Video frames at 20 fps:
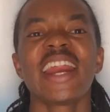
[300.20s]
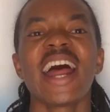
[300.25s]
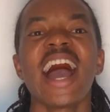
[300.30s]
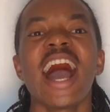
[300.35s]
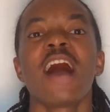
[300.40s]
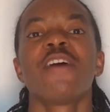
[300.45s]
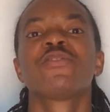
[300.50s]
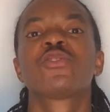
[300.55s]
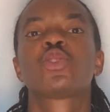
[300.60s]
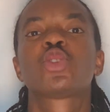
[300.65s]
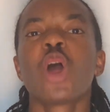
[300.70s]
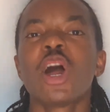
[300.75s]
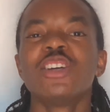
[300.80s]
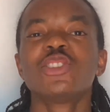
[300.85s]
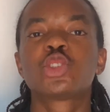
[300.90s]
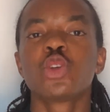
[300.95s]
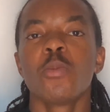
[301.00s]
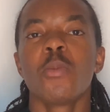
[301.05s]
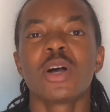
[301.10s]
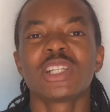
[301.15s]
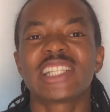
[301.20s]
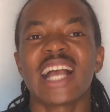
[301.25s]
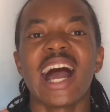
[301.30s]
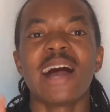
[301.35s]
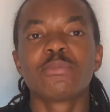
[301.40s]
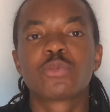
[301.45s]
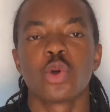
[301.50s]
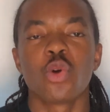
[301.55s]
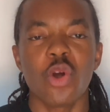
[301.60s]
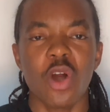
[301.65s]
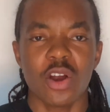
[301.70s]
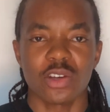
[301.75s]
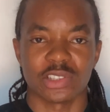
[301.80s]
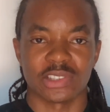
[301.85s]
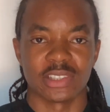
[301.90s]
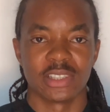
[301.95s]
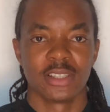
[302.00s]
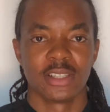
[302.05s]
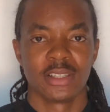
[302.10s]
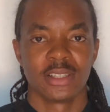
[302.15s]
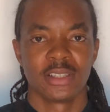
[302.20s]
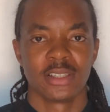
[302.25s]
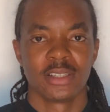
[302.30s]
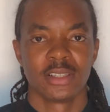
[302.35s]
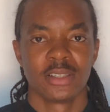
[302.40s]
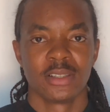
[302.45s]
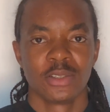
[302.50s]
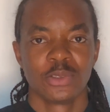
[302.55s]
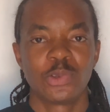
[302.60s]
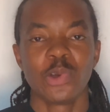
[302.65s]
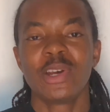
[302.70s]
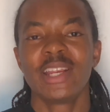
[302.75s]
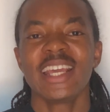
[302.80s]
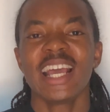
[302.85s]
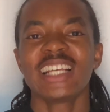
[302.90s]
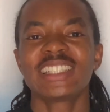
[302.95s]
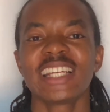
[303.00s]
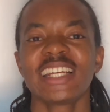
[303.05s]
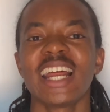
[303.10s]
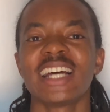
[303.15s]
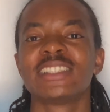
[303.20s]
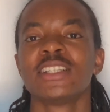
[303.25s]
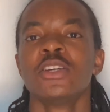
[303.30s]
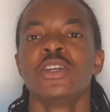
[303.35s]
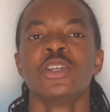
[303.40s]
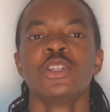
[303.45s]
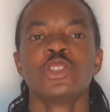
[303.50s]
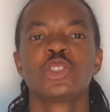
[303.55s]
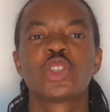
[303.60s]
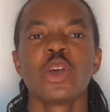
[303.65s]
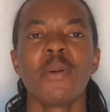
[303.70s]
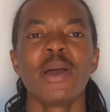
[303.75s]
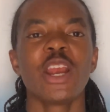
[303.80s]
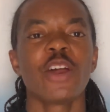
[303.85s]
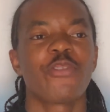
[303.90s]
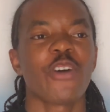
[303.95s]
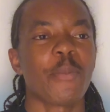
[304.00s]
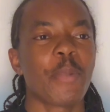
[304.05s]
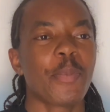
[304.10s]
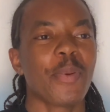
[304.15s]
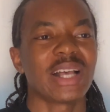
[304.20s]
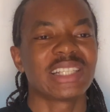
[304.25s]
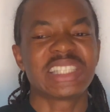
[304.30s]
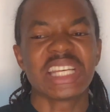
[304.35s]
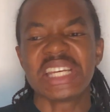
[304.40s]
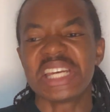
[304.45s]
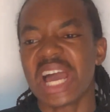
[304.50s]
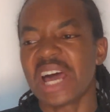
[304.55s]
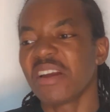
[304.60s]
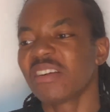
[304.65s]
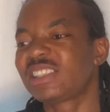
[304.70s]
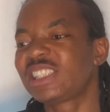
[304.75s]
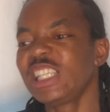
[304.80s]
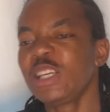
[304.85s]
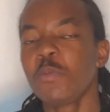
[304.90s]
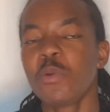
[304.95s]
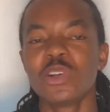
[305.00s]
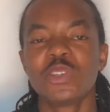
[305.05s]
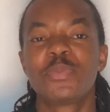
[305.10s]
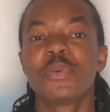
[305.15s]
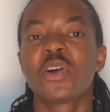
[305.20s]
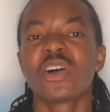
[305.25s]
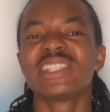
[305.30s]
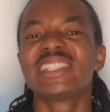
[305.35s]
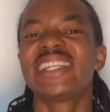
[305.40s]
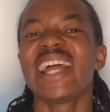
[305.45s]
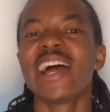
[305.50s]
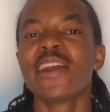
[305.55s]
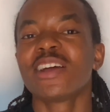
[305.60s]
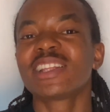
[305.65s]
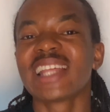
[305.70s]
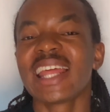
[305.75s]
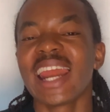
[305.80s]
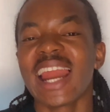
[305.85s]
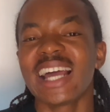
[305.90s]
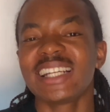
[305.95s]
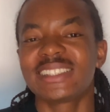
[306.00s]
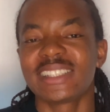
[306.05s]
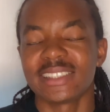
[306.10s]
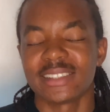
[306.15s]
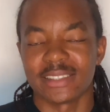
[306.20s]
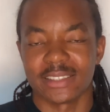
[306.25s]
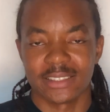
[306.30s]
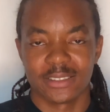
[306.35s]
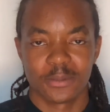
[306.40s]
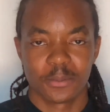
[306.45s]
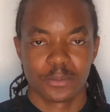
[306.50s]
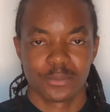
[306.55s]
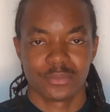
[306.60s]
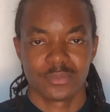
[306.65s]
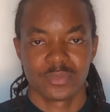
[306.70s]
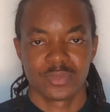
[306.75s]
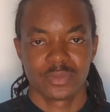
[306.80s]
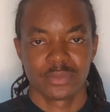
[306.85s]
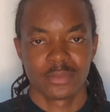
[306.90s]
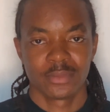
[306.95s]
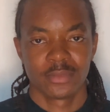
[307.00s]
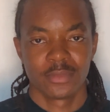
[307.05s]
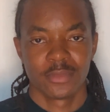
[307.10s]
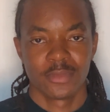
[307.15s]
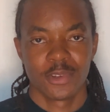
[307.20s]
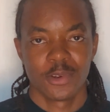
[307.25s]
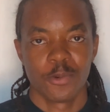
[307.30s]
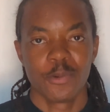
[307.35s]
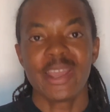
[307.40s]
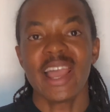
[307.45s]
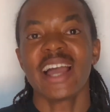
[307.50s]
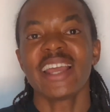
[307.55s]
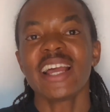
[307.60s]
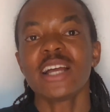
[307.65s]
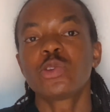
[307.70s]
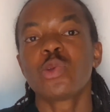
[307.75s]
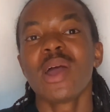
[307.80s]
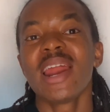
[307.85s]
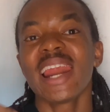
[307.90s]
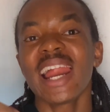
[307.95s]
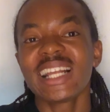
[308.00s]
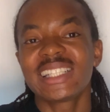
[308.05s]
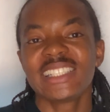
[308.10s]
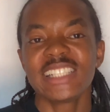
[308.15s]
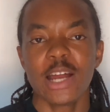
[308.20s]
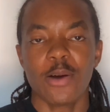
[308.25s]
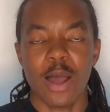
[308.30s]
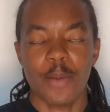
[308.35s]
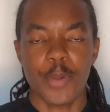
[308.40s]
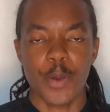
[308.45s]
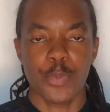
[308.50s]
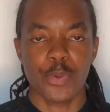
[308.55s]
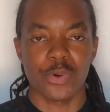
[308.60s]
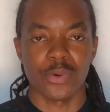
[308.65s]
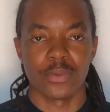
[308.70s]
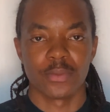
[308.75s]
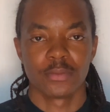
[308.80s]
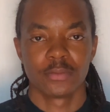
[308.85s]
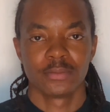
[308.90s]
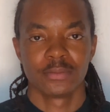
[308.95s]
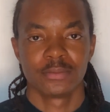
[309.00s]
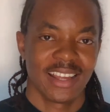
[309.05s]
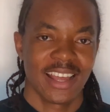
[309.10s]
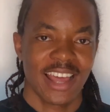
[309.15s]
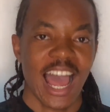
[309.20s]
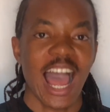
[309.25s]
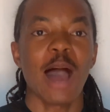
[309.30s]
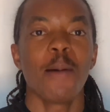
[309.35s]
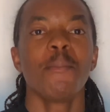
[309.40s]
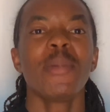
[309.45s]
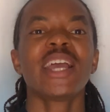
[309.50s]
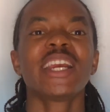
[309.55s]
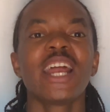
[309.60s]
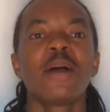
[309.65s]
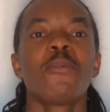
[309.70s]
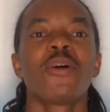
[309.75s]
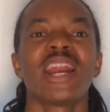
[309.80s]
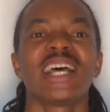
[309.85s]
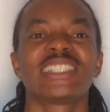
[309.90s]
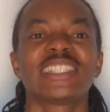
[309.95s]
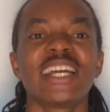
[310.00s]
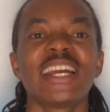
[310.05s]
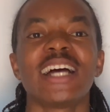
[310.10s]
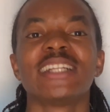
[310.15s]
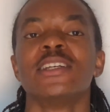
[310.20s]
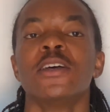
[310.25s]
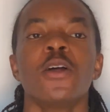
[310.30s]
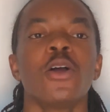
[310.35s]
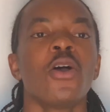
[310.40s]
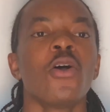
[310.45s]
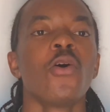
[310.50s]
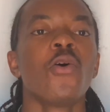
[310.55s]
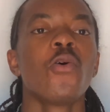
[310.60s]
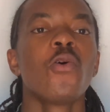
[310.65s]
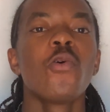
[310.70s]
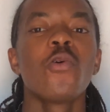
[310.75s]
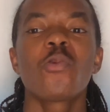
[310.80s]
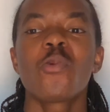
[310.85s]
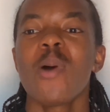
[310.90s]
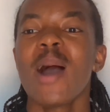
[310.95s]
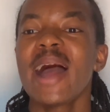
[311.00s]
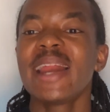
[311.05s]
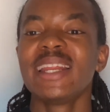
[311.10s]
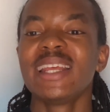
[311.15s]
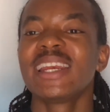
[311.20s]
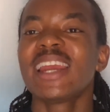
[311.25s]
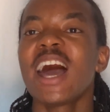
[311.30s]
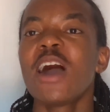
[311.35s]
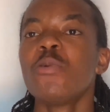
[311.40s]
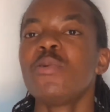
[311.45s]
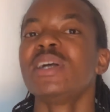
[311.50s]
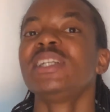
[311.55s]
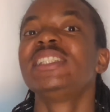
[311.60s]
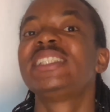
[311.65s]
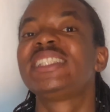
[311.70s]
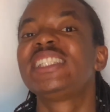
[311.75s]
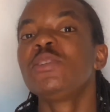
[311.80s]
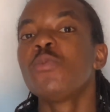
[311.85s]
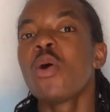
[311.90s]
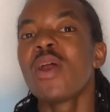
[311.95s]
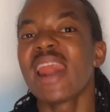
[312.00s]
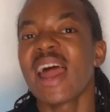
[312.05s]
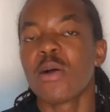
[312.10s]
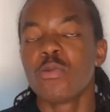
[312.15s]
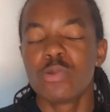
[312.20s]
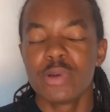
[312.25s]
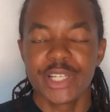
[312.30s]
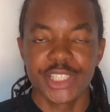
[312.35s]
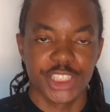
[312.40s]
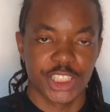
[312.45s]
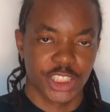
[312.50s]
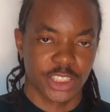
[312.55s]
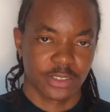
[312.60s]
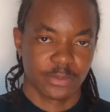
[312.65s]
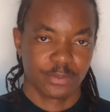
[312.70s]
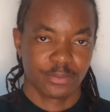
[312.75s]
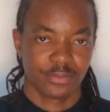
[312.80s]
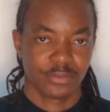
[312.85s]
have done so much harm to us, to the extent that so many of our people are saying they are not Igbos because they are not enlightened. We are here to enlighten our people and make them understand that Ukwuani language is Igbo language.